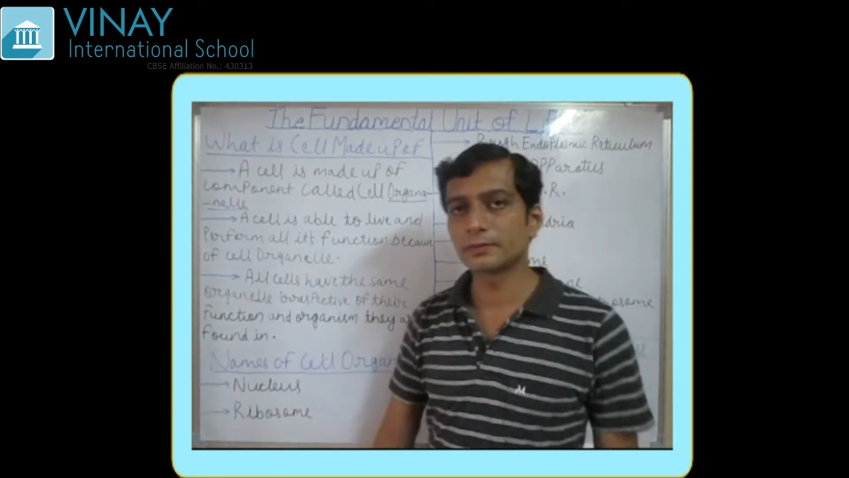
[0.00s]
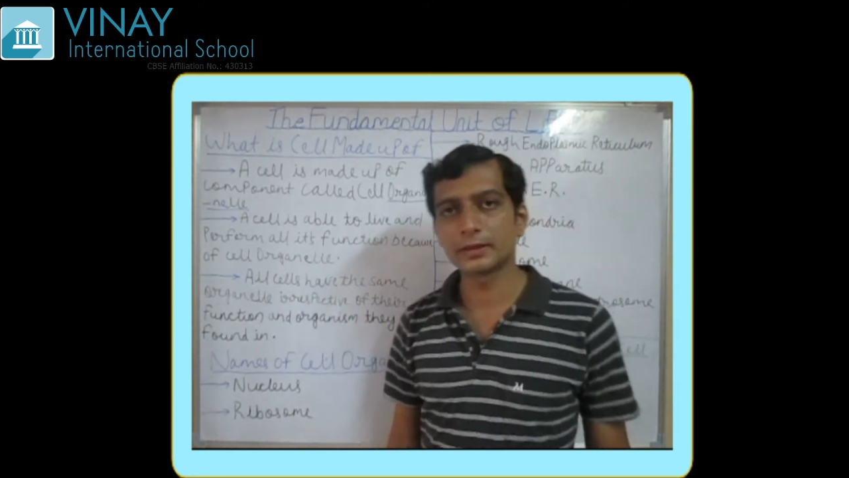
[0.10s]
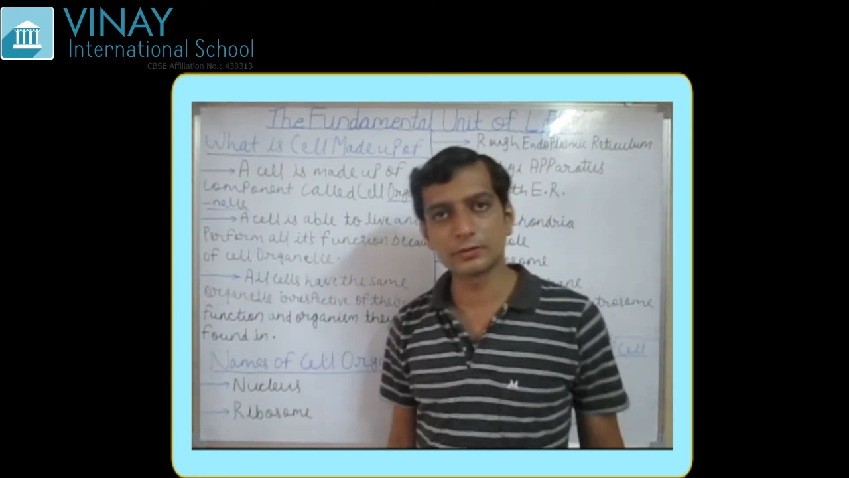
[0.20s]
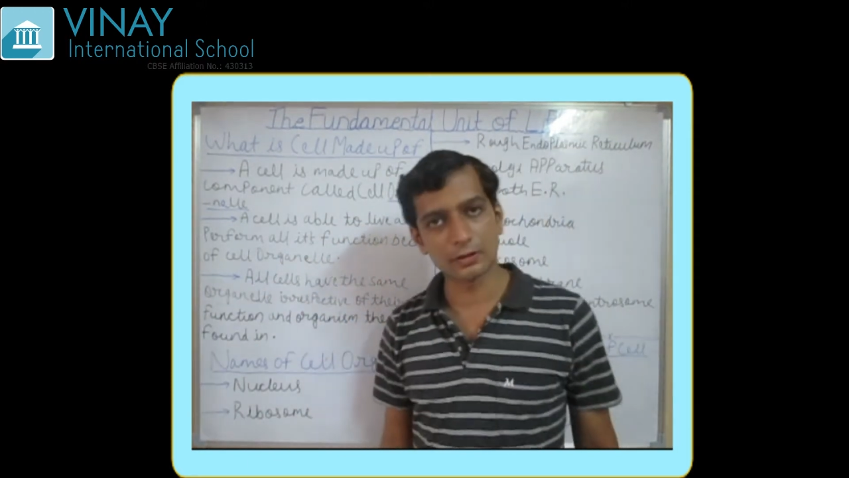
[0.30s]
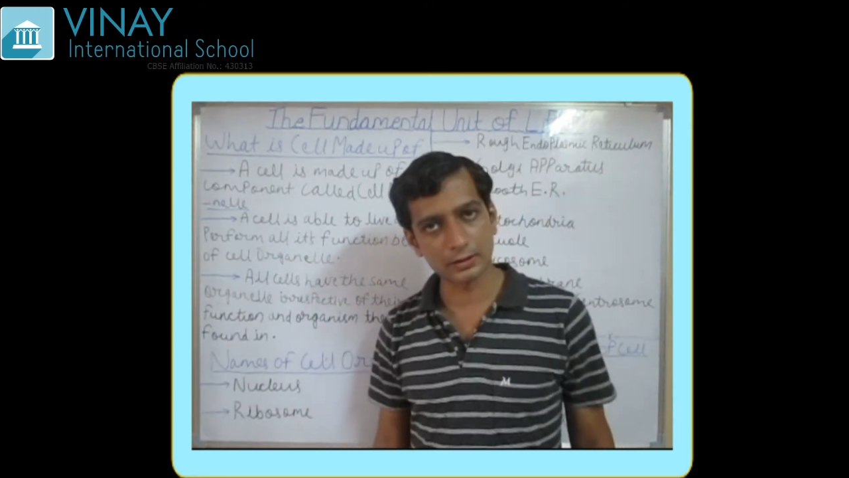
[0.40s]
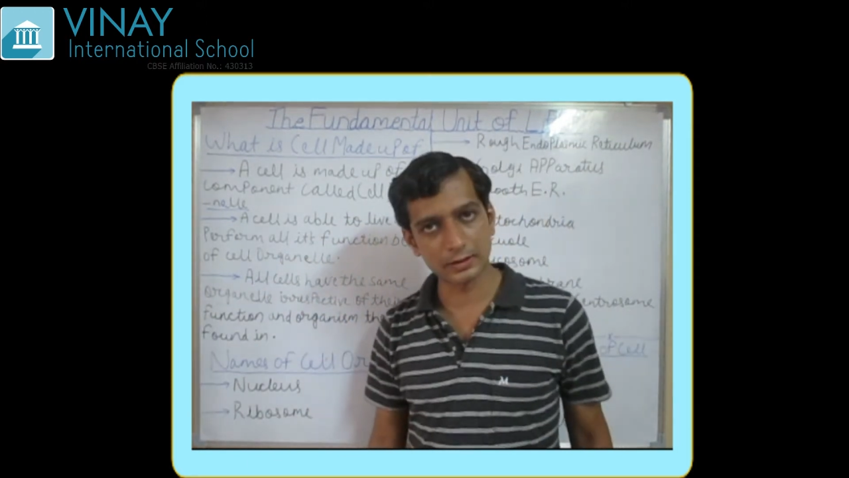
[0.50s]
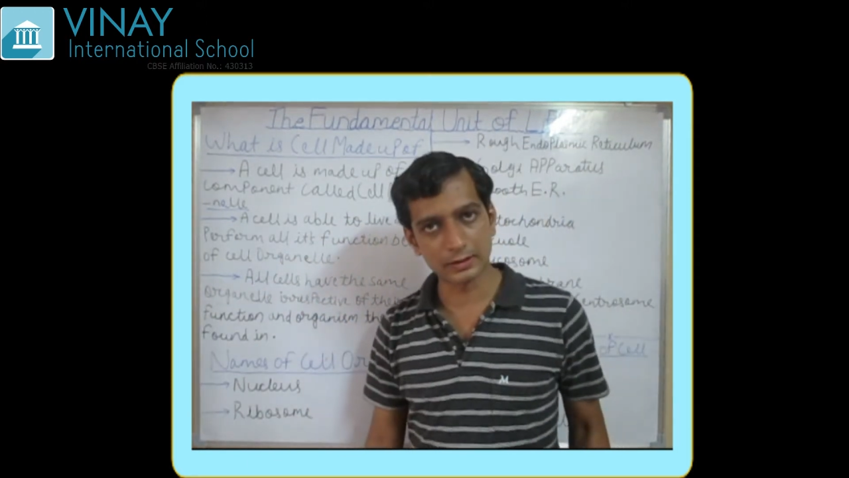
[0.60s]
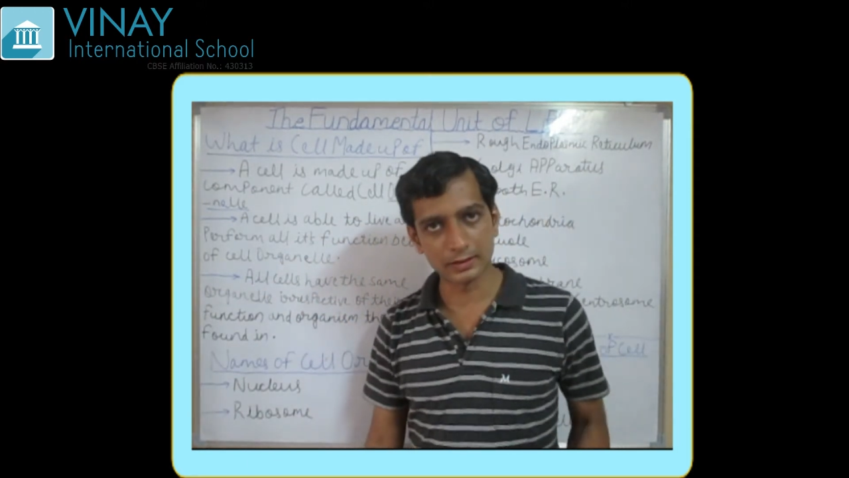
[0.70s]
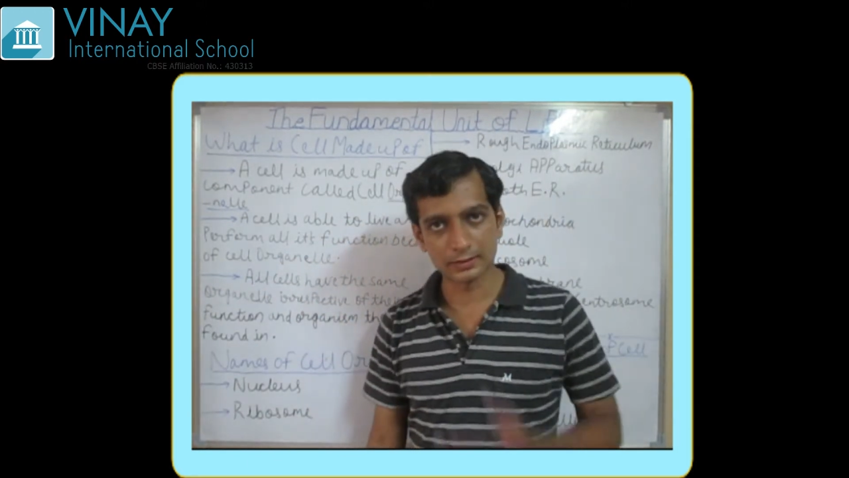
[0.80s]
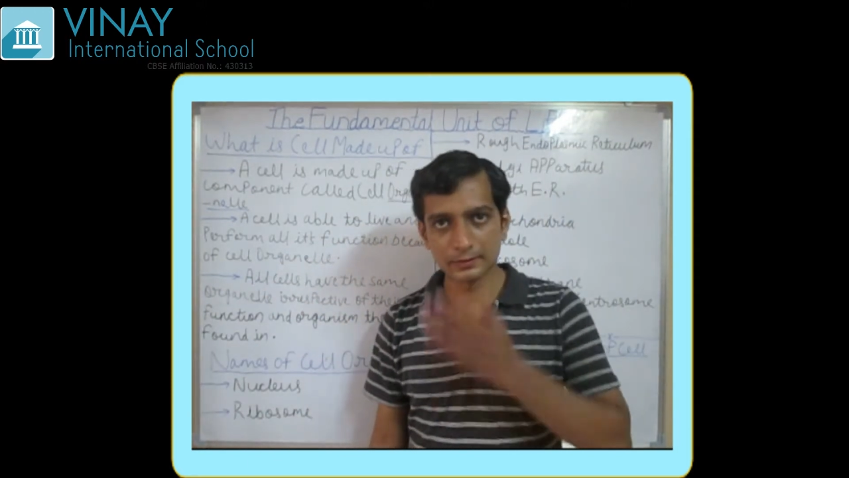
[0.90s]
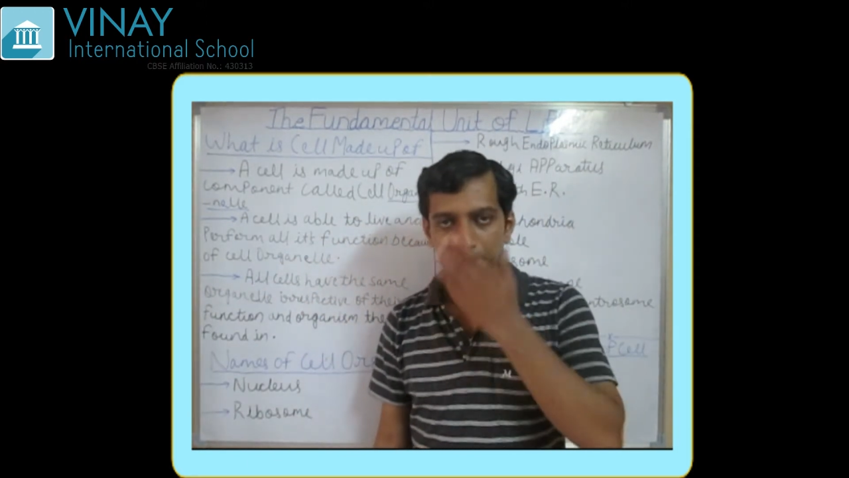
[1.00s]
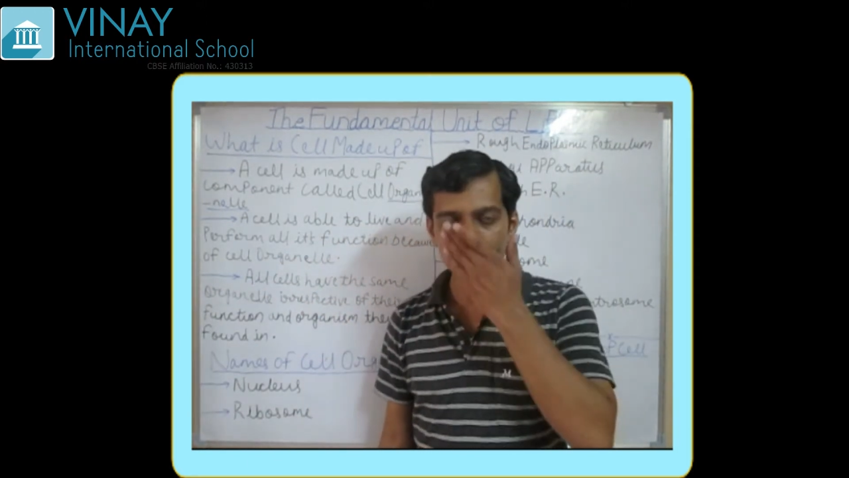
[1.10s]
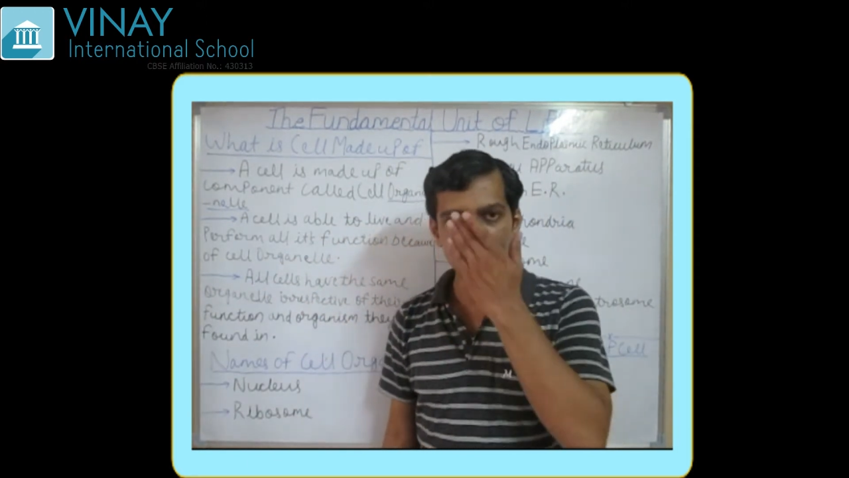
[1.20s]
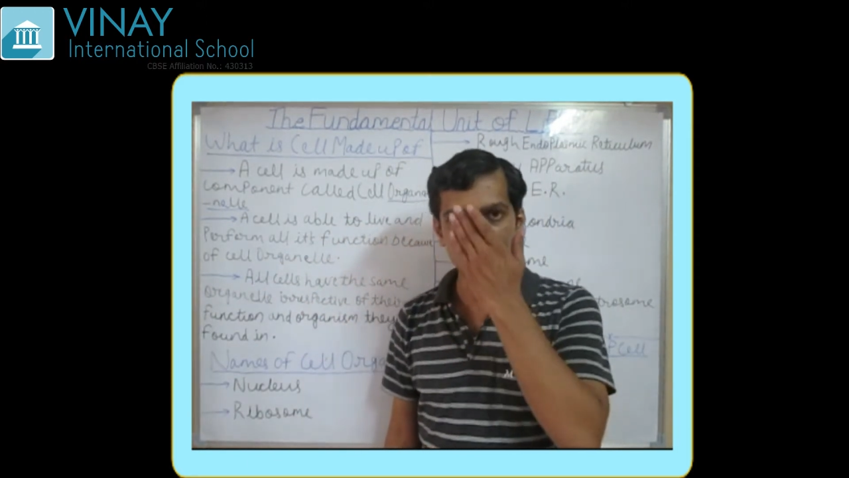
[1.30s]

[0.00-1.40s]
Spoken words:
of these organelles.